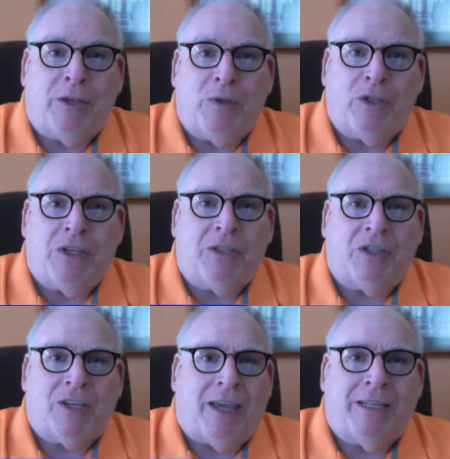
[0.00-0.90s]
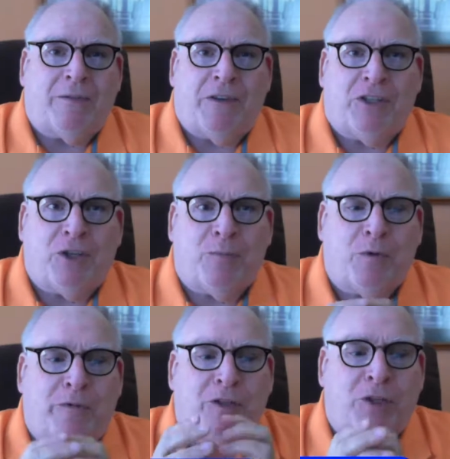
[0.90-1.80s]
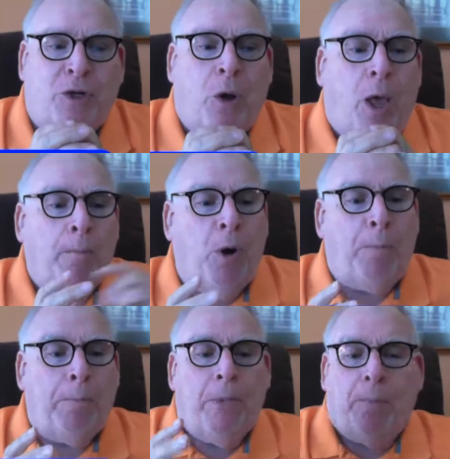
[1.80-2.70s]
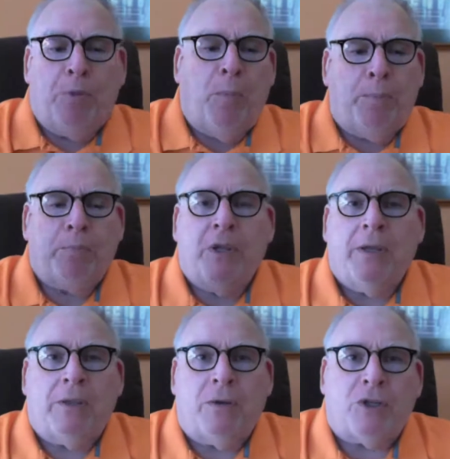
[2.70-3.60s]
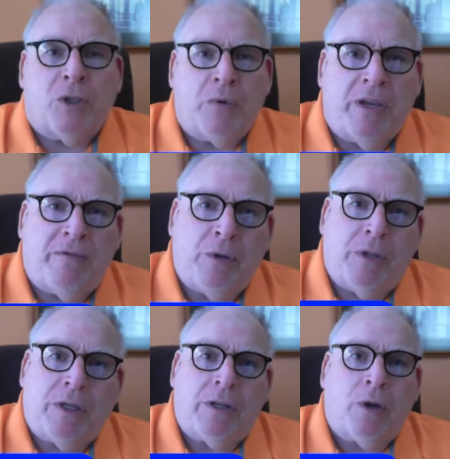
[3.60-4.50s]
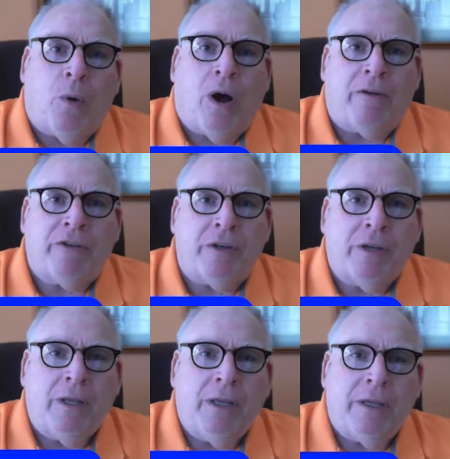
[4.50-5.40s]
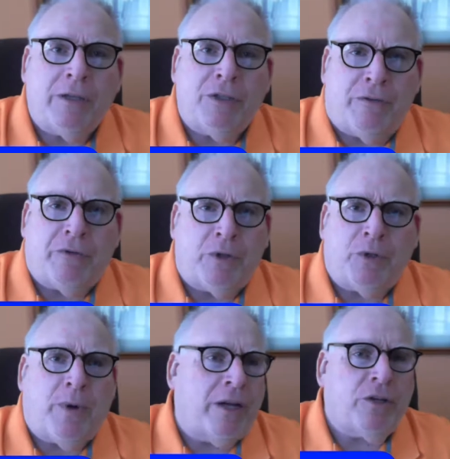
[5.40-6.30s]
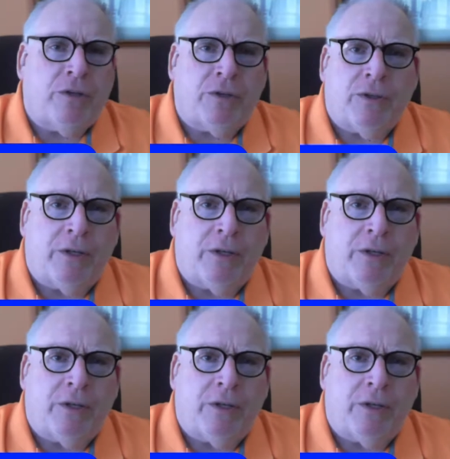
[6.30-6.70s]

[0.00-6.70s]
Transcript: you see in the science fiction movies, bloop, bloop, and there's three of you that can go off in different directions.